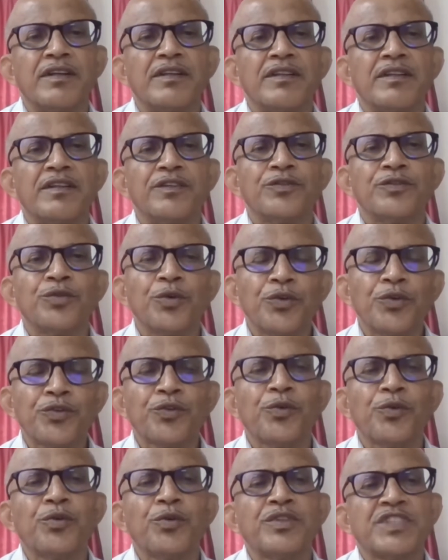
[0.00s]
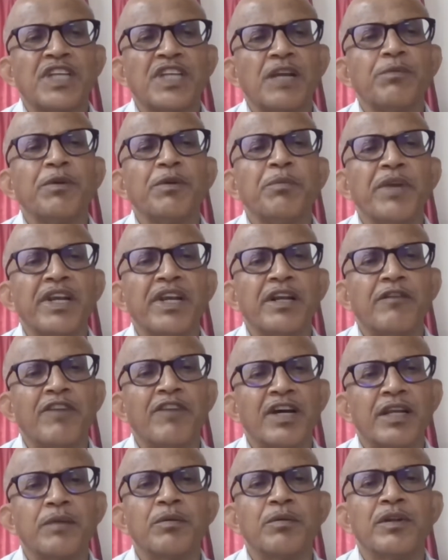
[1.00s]
the source code shall be made
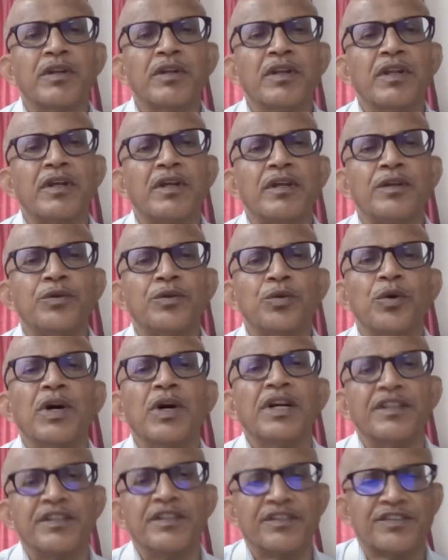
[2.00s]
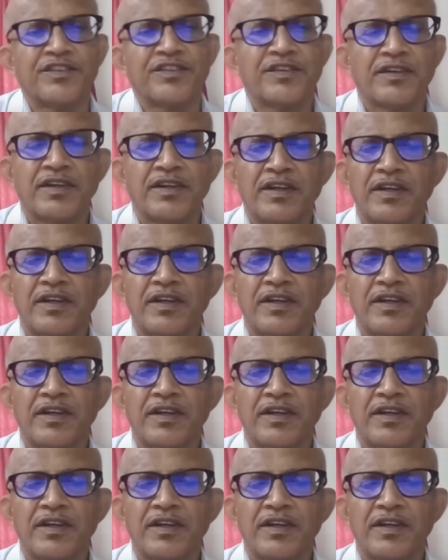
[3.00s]
available to others.